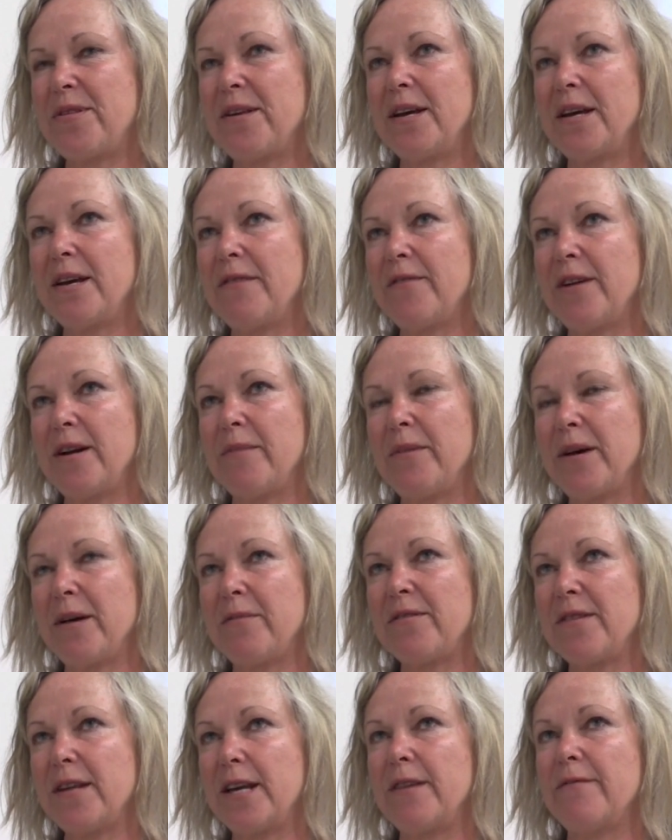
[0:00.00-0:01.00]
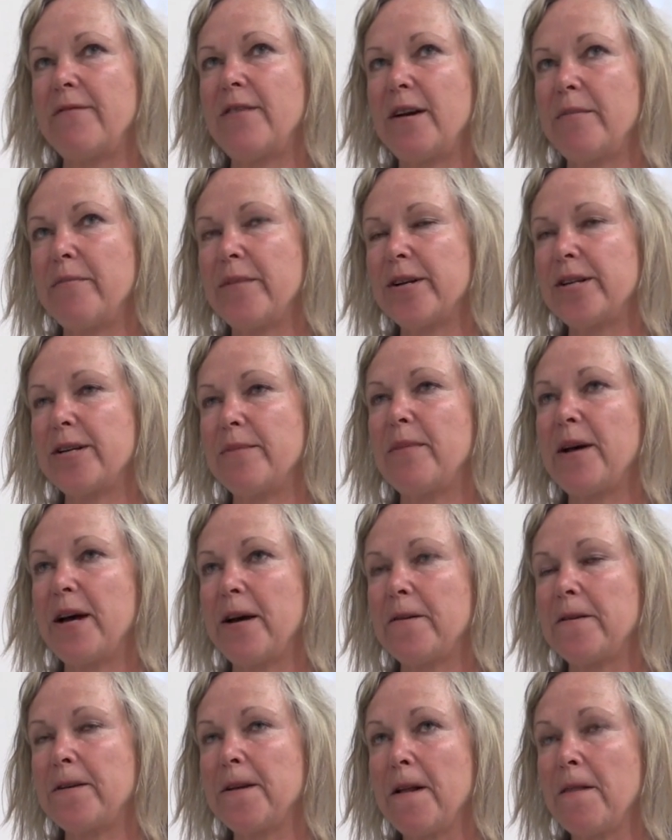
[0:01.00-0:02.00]
thinking very much
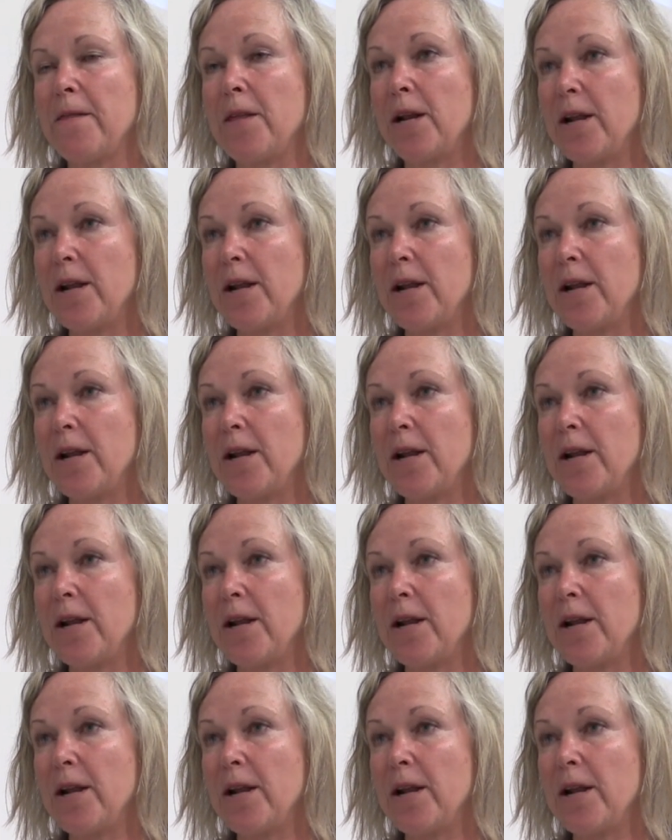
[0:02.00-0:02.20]
about